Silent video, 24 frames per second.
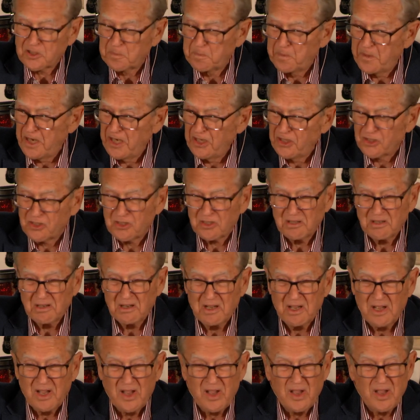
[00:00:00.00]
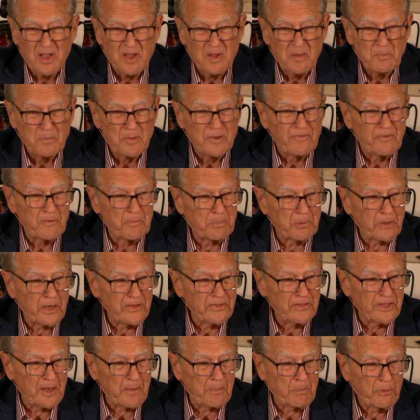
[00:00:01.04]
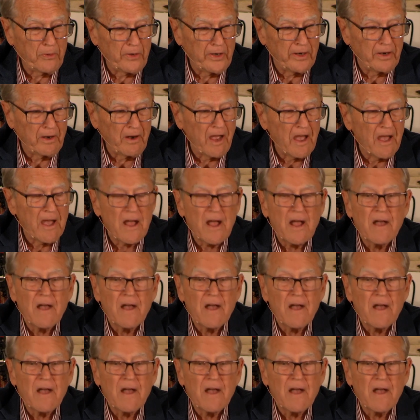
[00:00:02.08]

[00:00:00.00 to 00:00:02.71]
speech, but if you prayed that prayer,